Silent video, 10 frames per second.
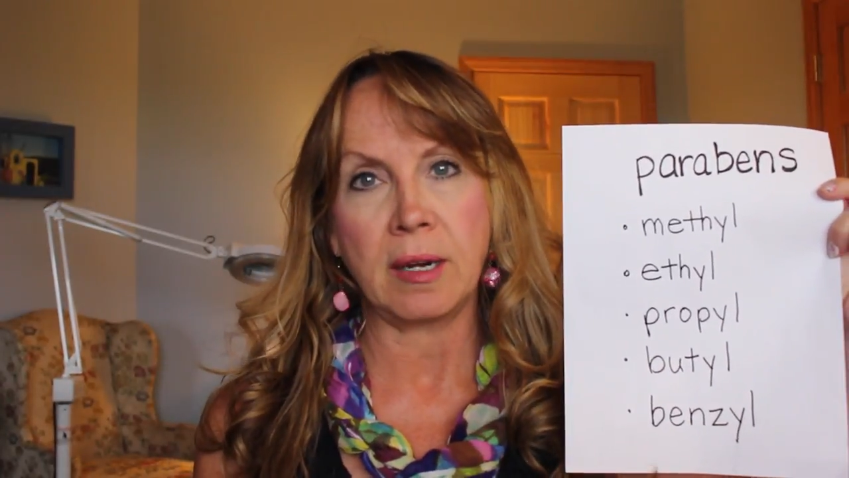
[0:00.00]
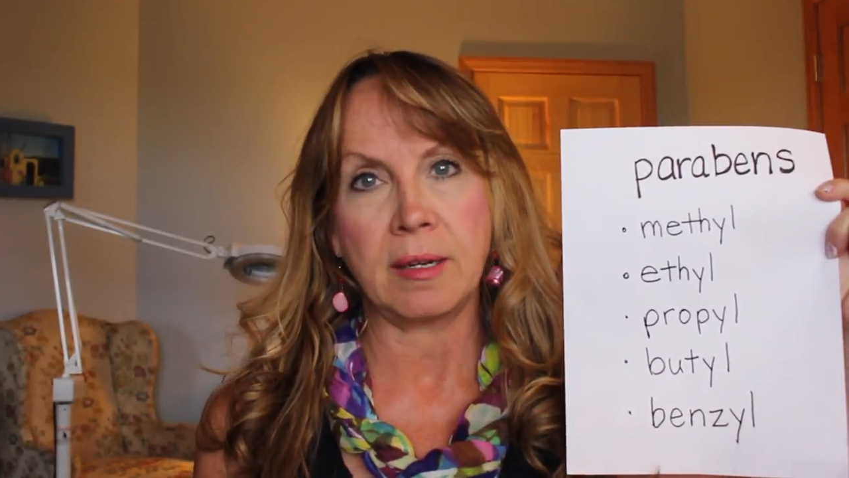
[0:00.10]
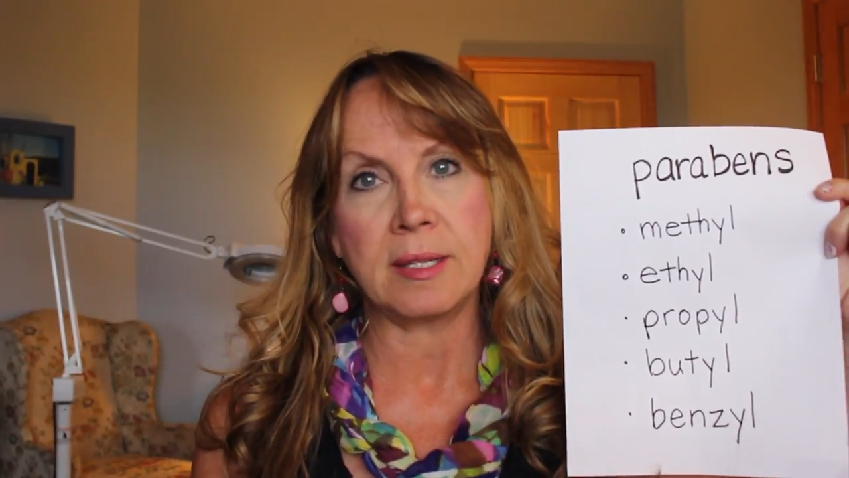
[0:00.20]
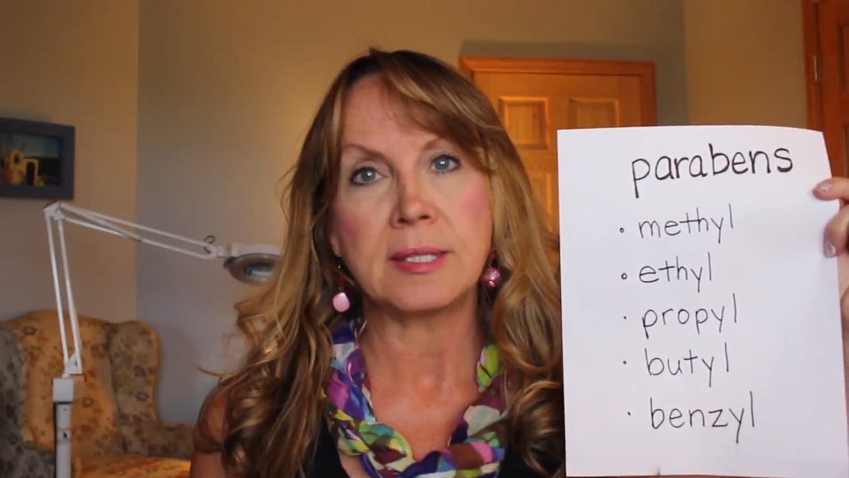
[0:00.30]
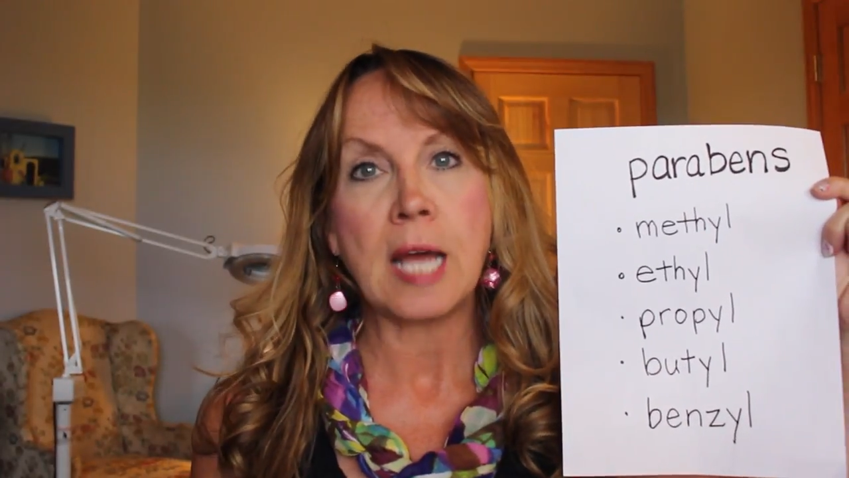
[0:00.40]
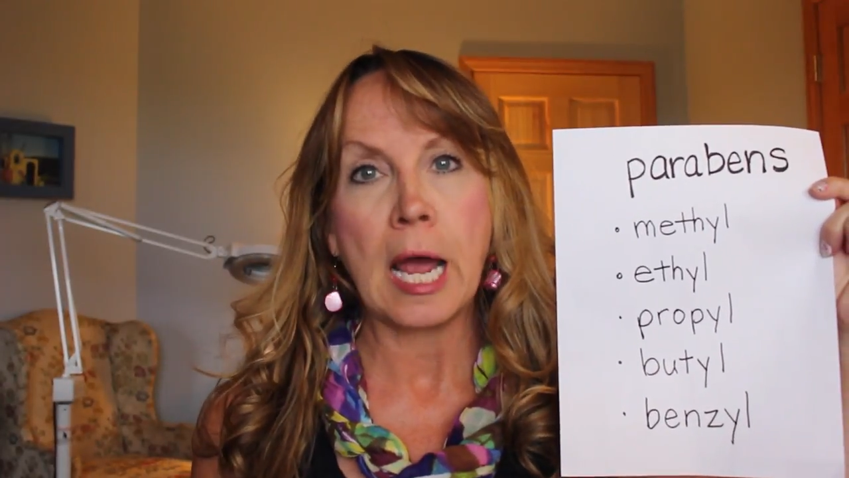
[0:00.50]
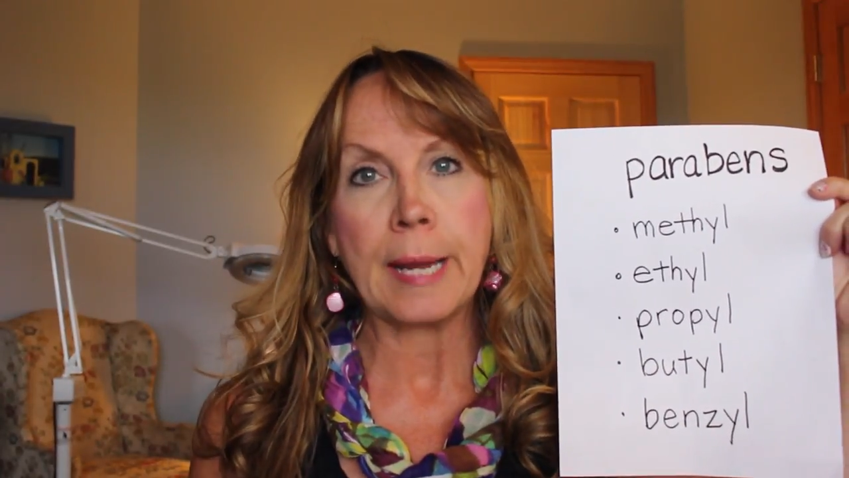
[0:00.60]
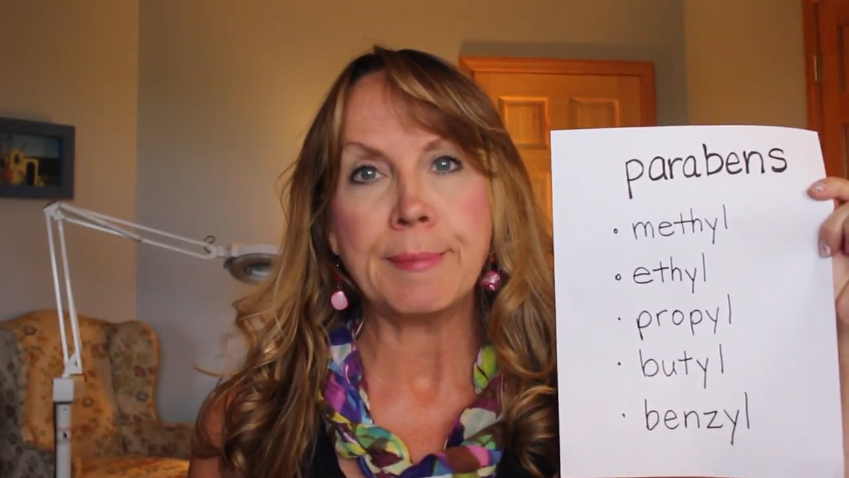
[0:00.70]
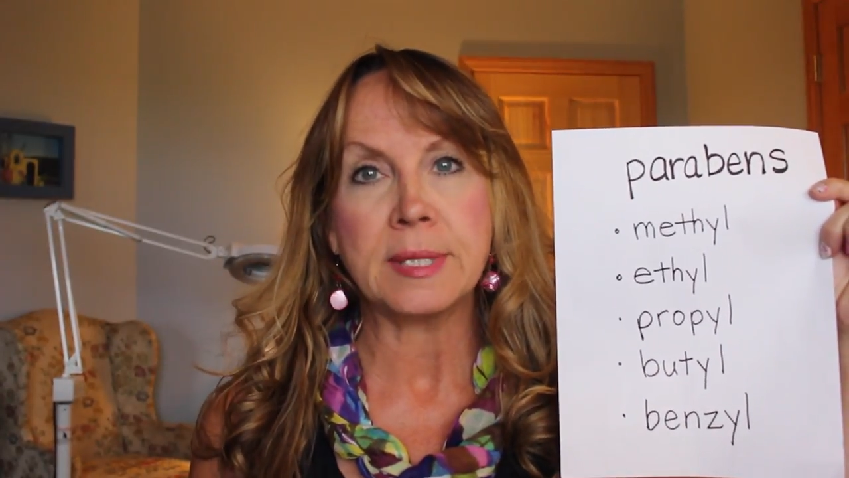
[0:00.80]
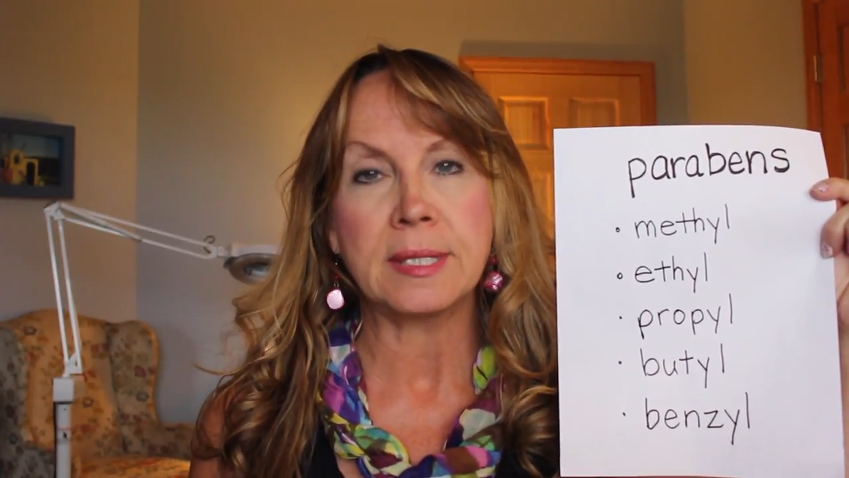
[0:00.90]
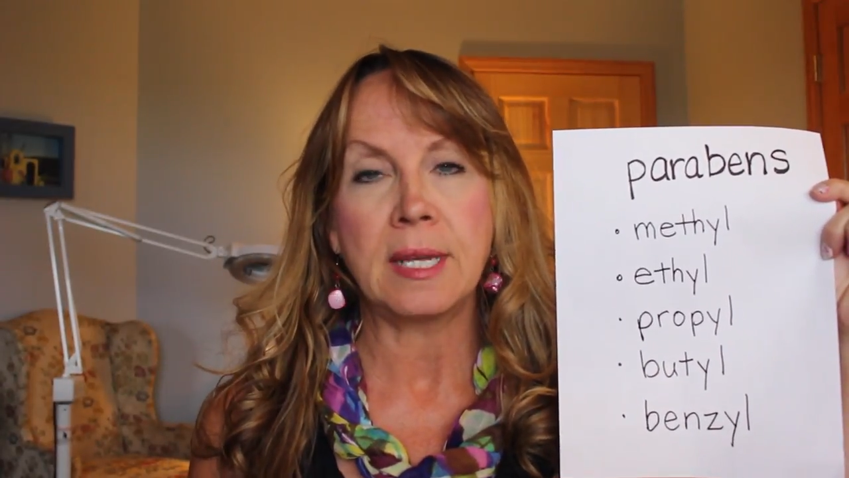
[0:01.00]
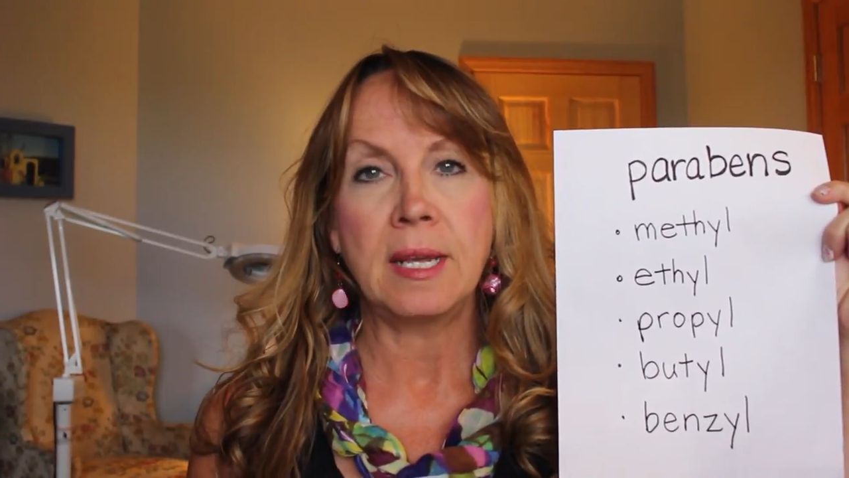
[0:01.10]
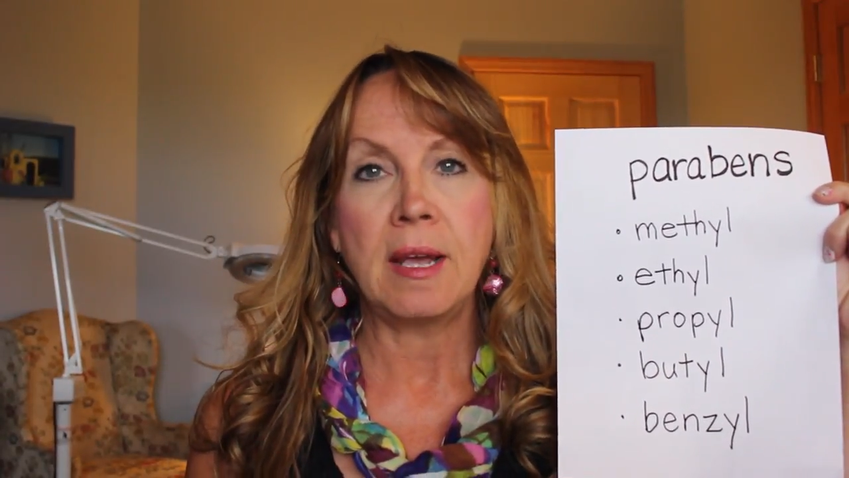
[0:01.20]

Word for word: are the types